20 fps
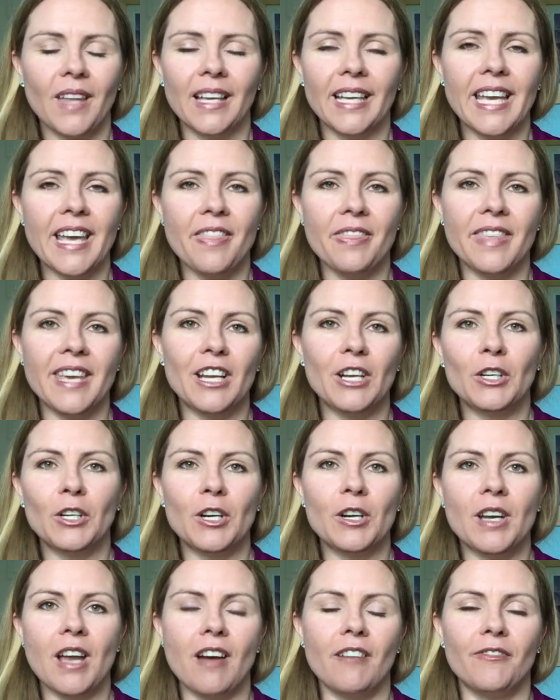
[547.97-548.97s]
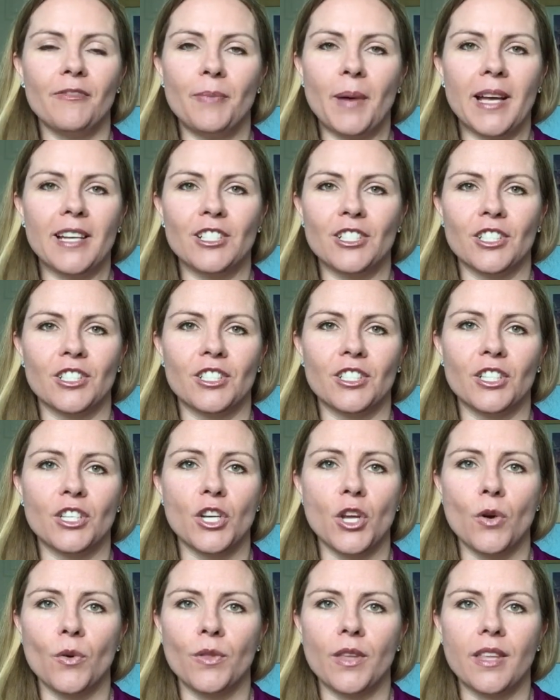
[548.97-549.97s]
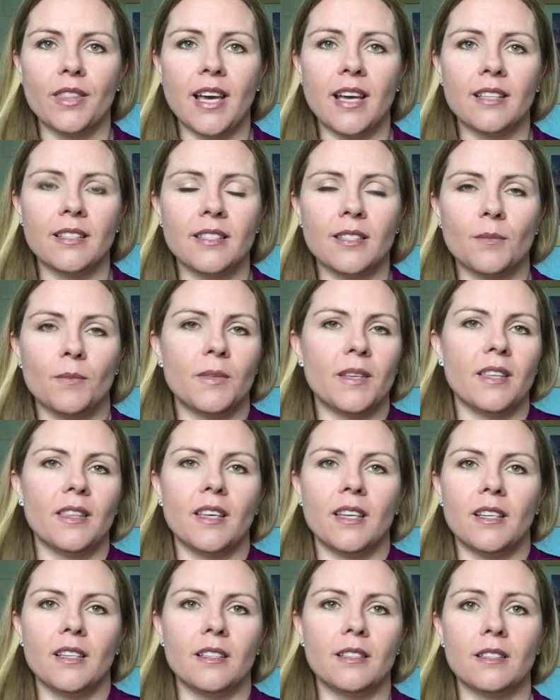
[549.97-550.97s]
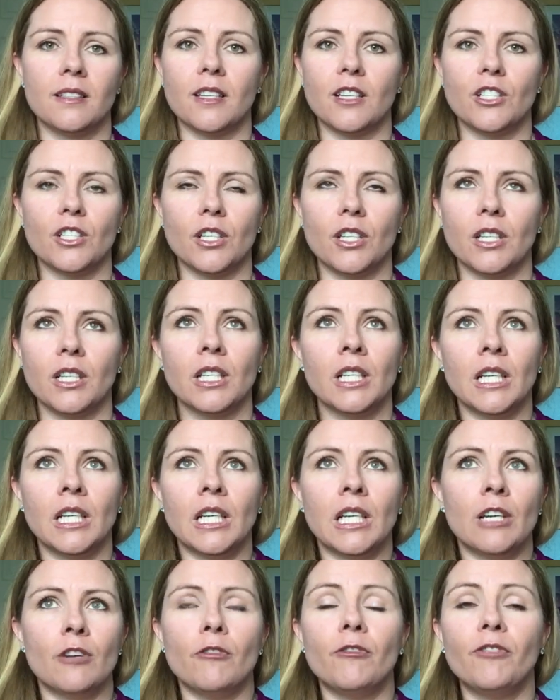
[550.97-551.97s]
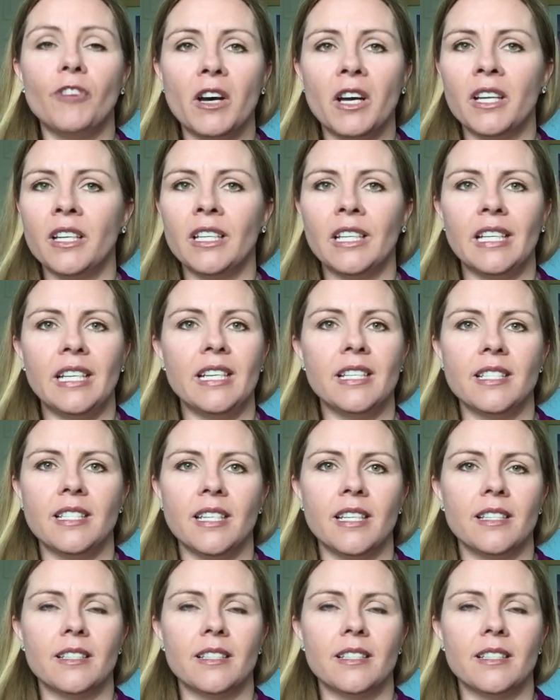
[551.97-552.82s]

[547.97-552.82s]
can't thank her enough, but just to know that that's something that is such a fun, easy.